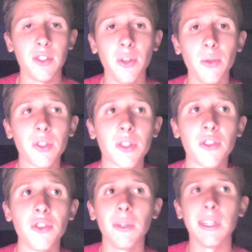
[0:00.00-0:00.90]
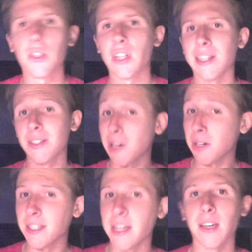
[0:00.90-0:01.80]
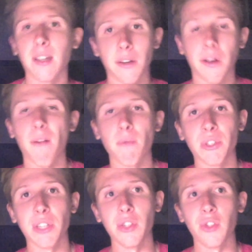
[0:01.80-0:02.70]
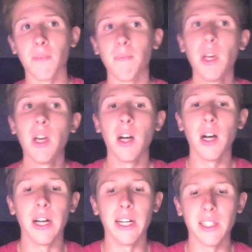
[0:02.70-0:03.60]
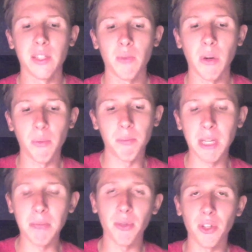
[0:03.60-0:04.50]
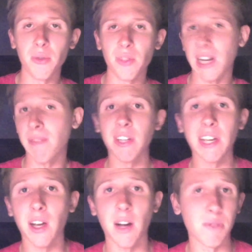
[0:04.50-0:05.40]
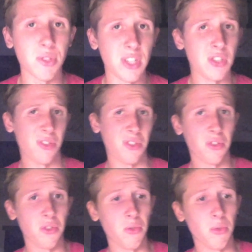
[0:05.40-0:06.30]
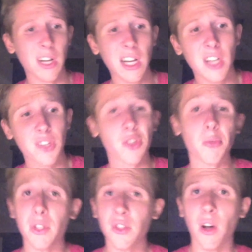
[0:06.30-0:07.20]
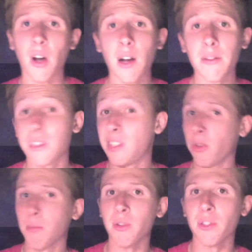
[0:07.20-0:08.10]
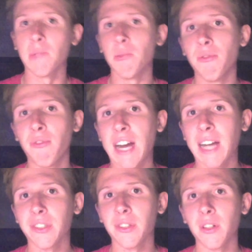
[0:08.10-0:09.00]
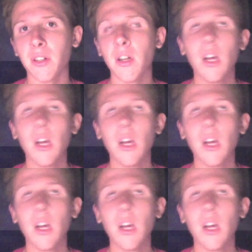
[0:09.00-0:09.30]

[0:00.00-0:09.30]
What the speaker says: used to initiate turn-taking in a conversation. It's what people use in everyday conversations to switch off, to tell the person to move faster,